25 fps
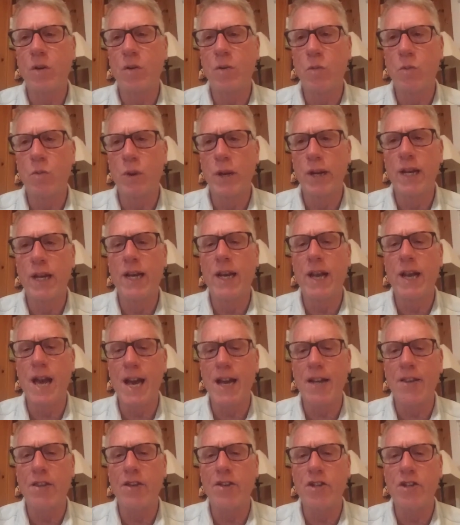really
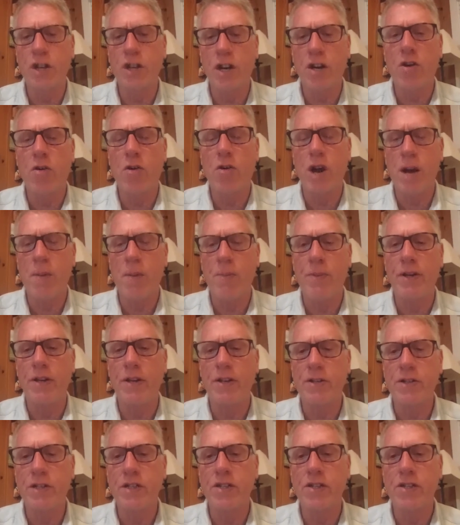like the sharecropping
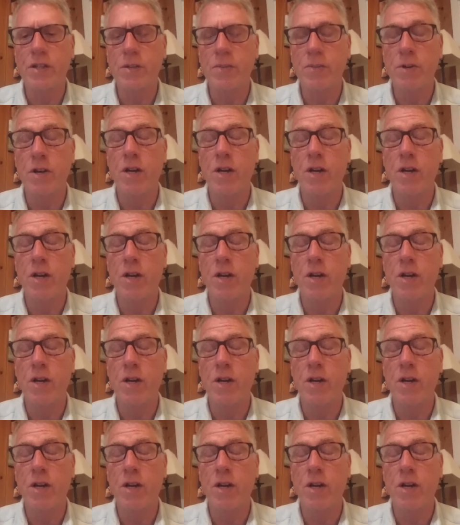system,